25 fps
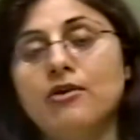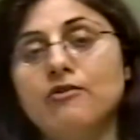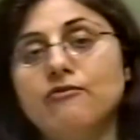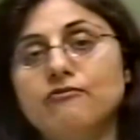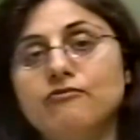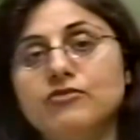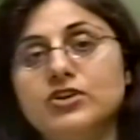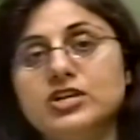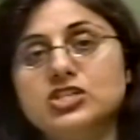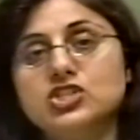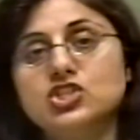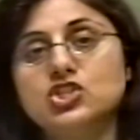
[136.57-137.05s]

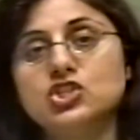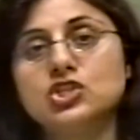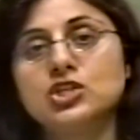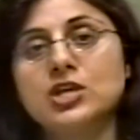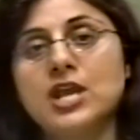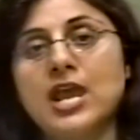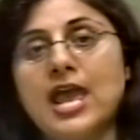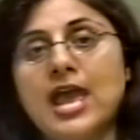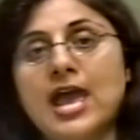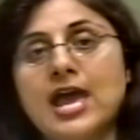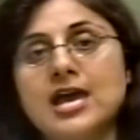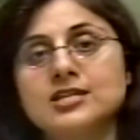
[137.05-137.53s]
which
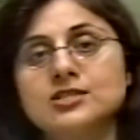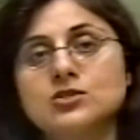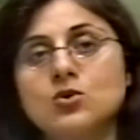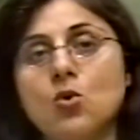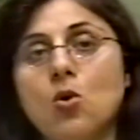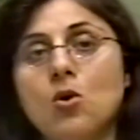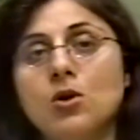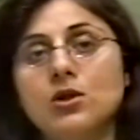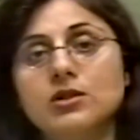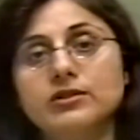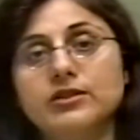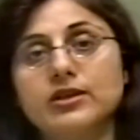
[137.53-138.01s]
has
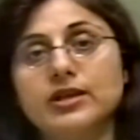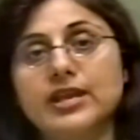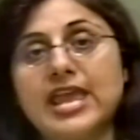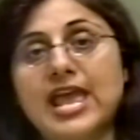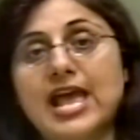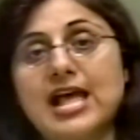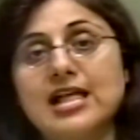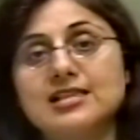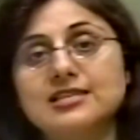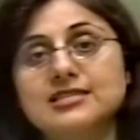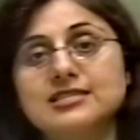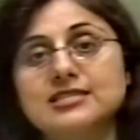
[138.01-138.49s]
all the
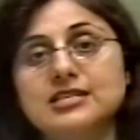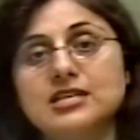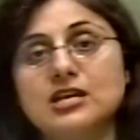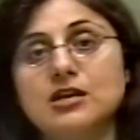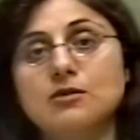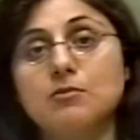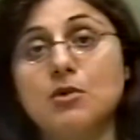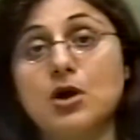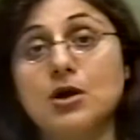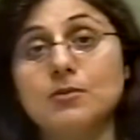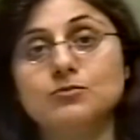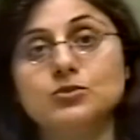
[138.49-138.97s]

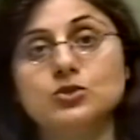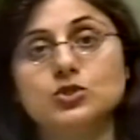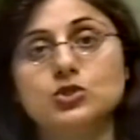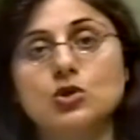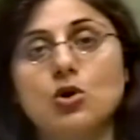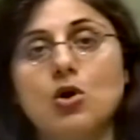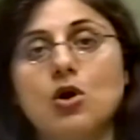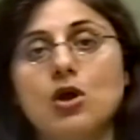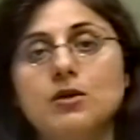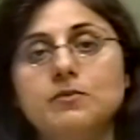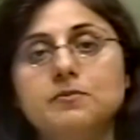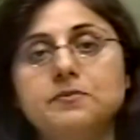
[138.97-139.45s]
calcium
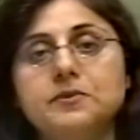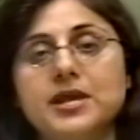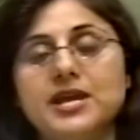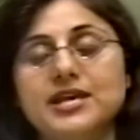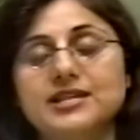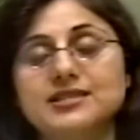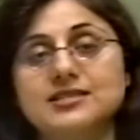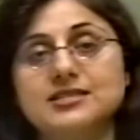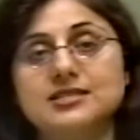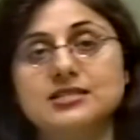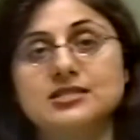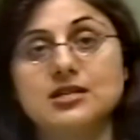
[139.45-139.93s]
absorbed
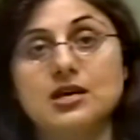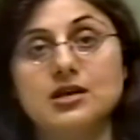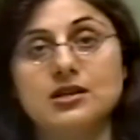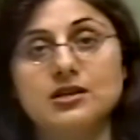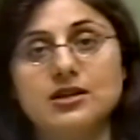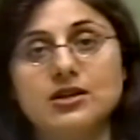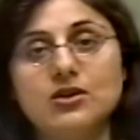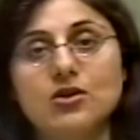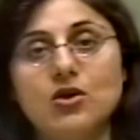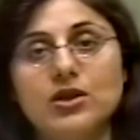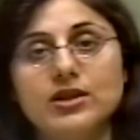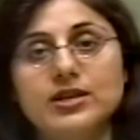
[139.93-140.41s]
and
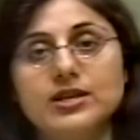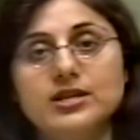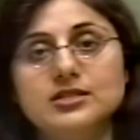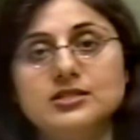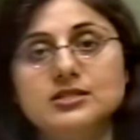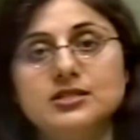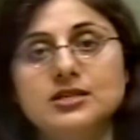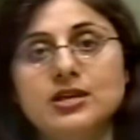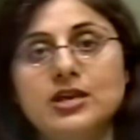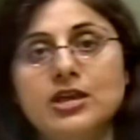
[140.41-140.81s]
studded on it,